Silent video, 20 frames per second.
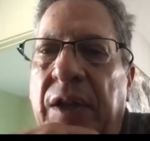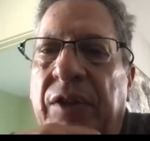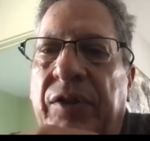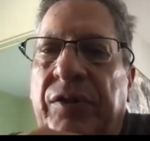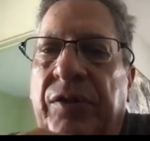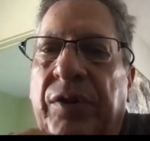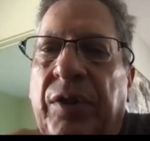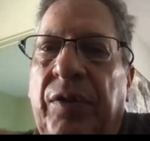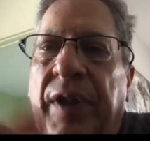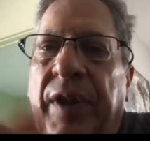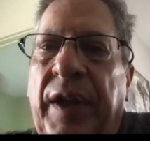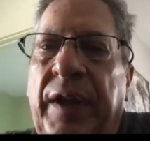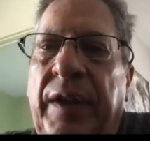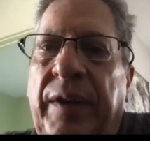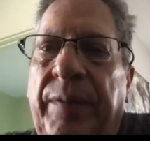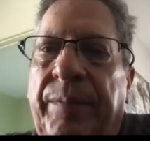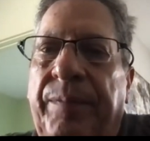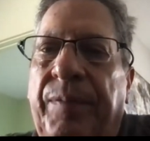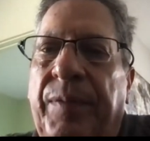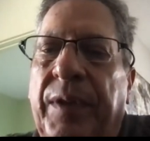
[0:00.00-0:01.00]
So
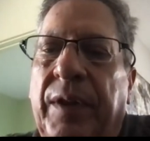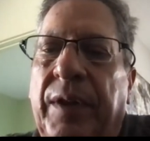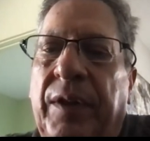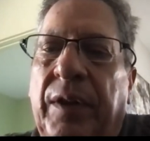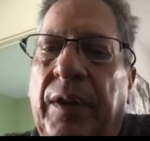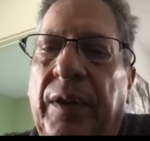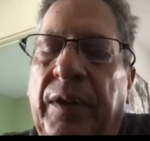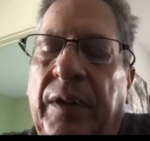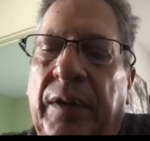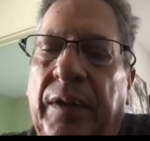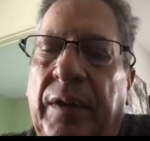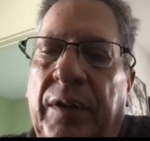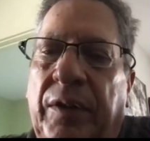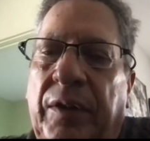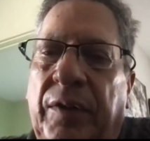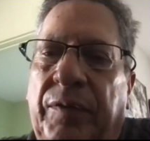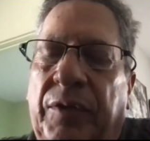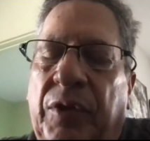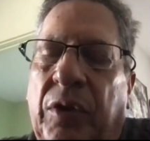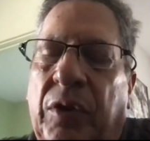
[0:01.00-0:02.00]
then
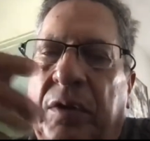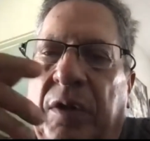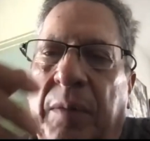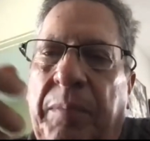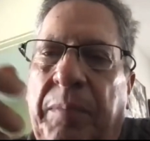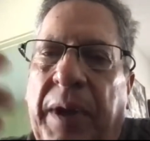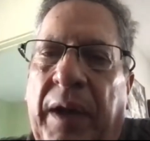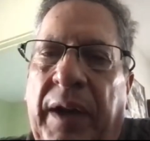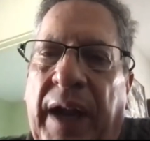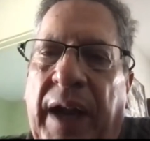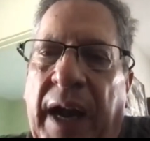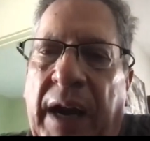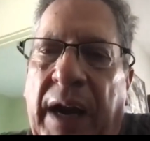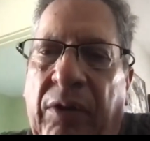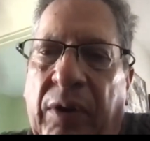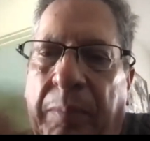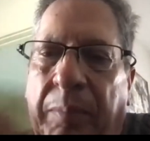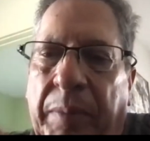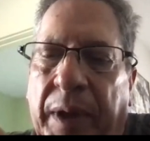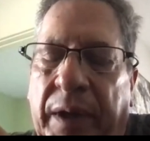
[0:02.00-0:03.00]
you've talked about
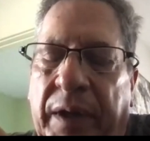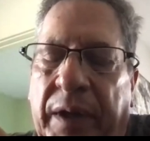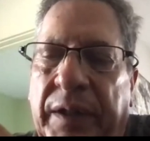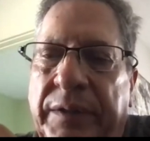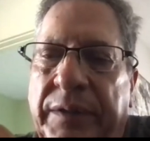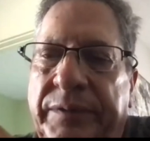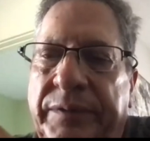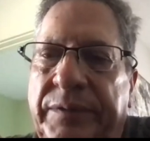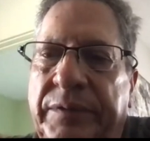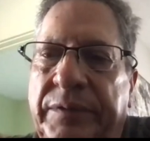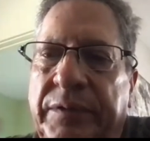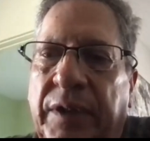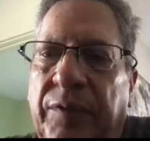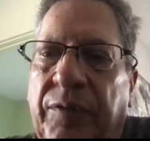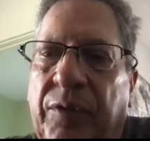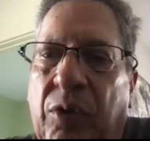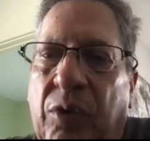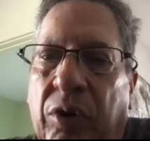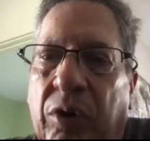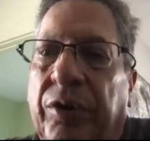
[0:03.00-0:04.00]
Arabic,
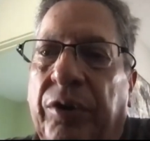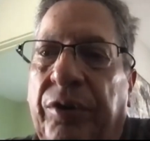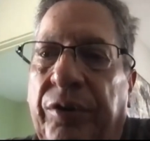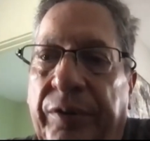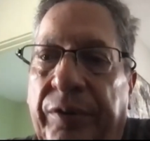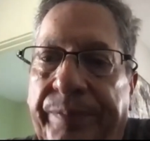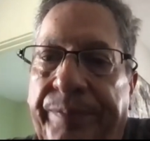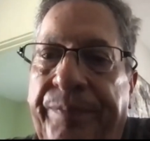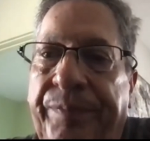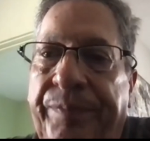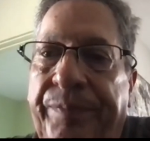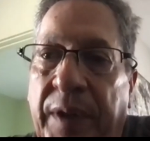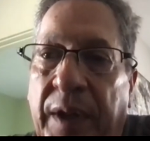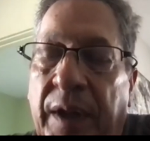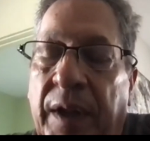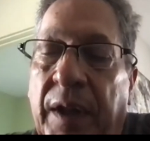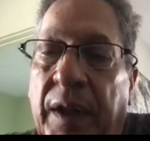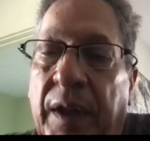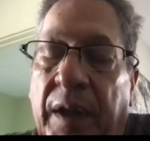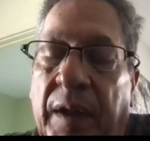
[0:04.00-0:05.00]
of course.
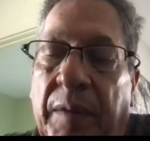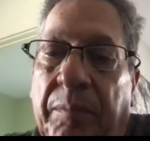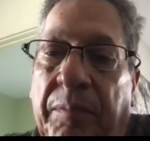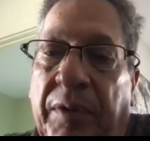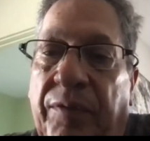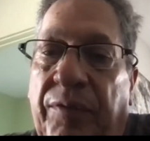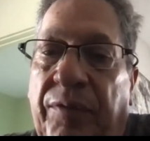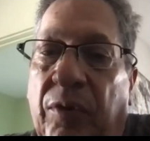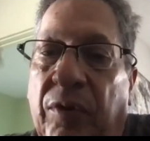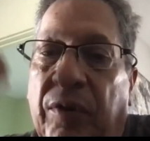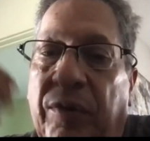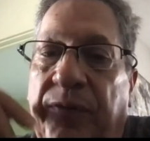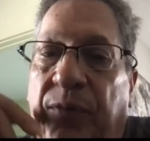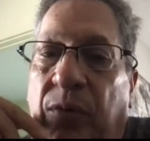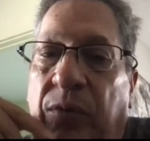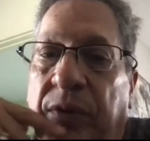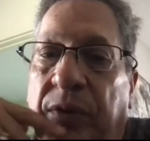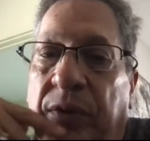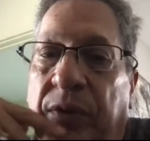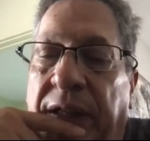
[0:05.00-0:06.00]
Before
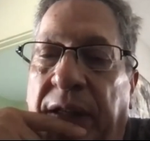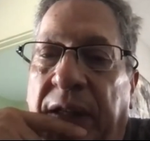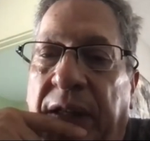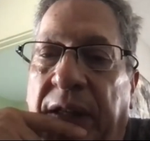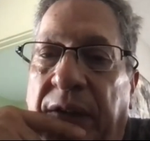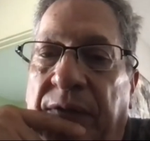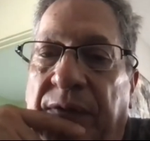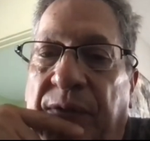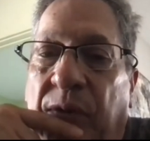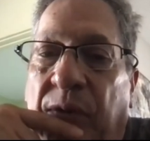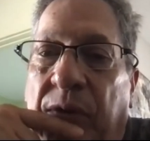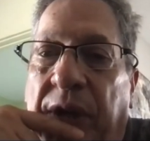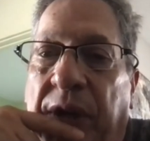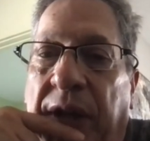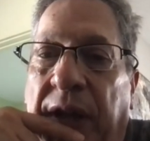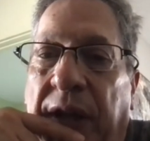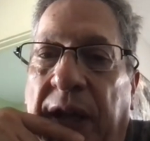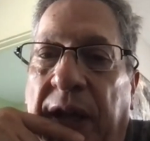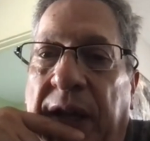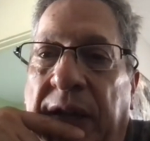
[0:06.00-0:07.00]

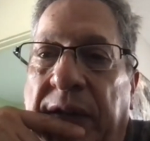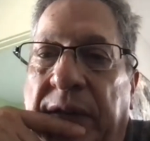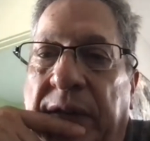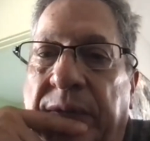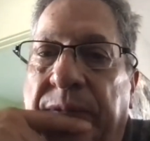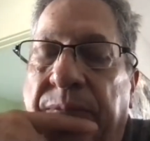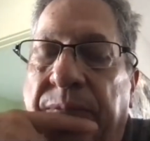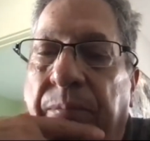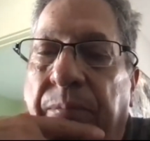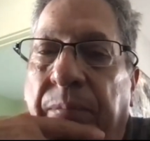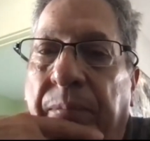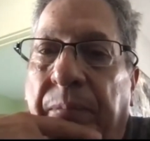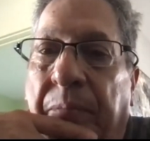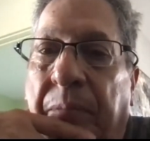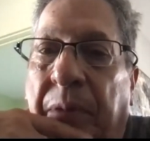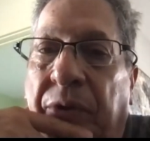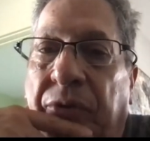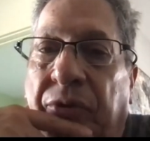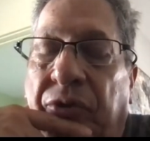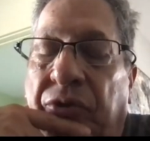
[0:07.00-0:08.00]
1948,
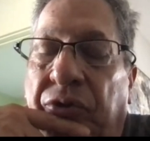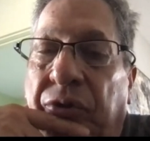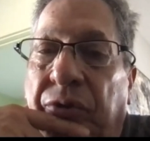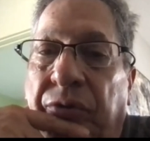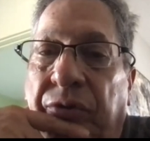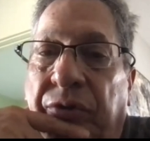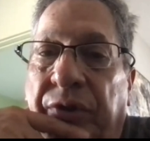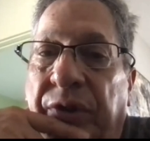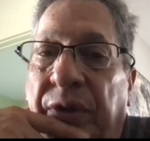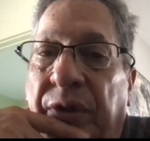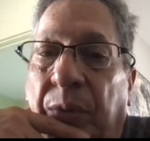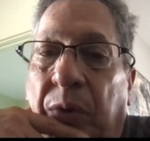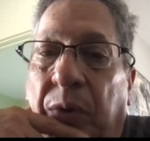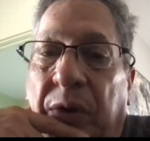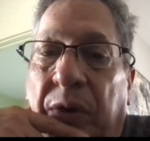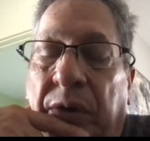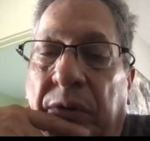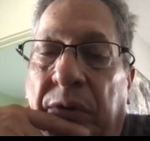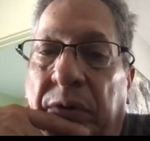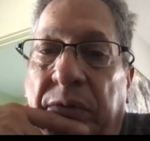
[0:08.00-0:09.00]
most Jews in the
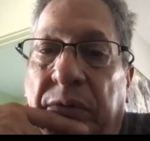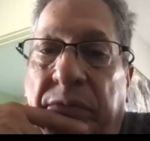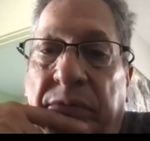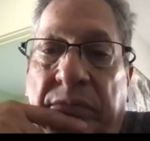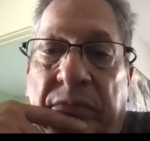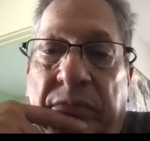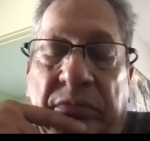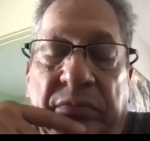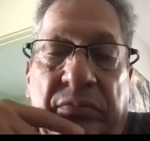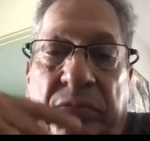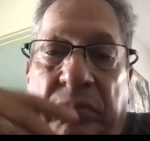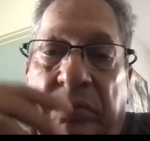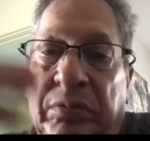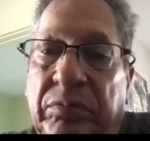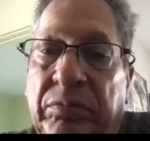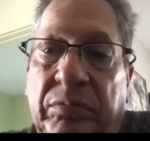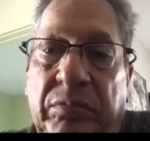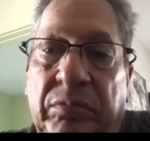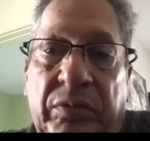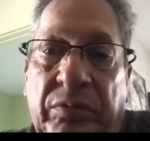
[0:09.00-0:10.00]
world
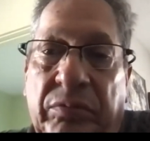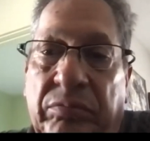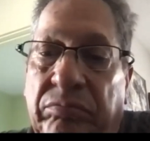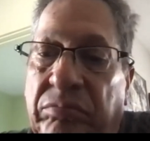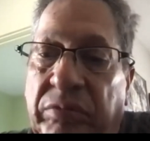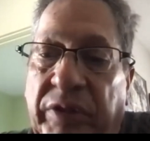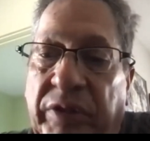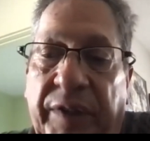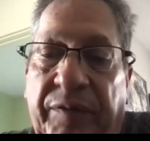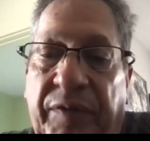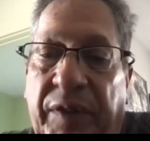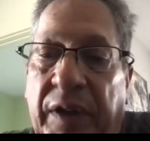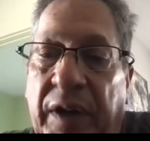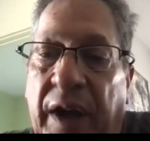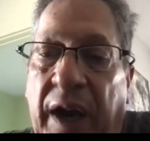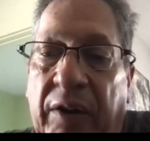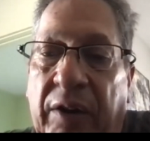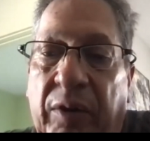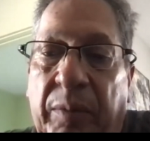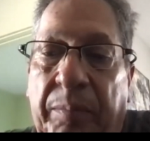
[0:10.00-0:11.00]
lived
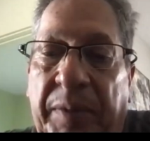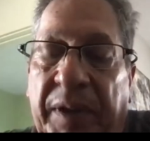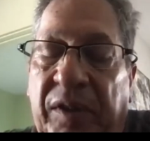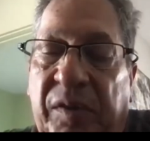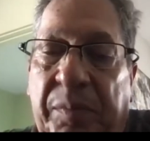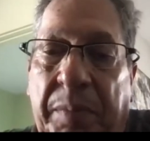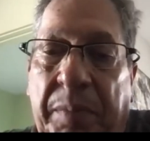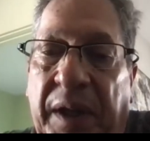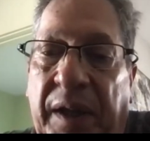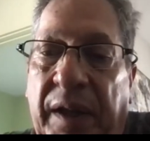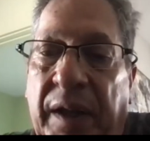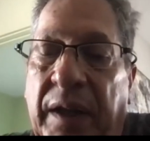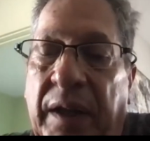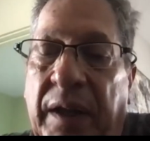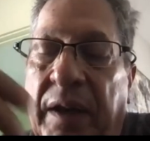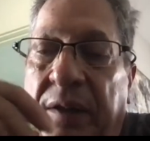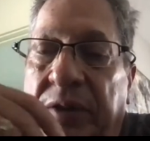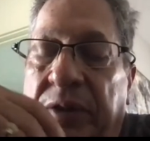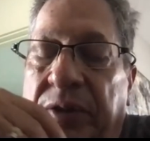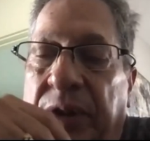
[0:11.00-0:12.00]
in Arabic-speaking
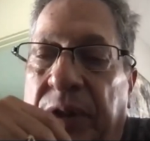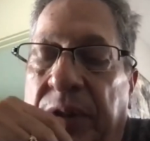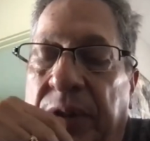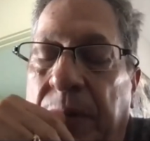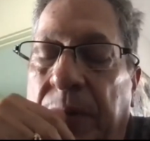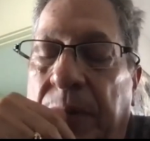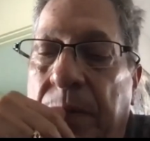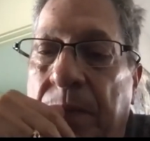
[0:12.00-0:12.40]
countries.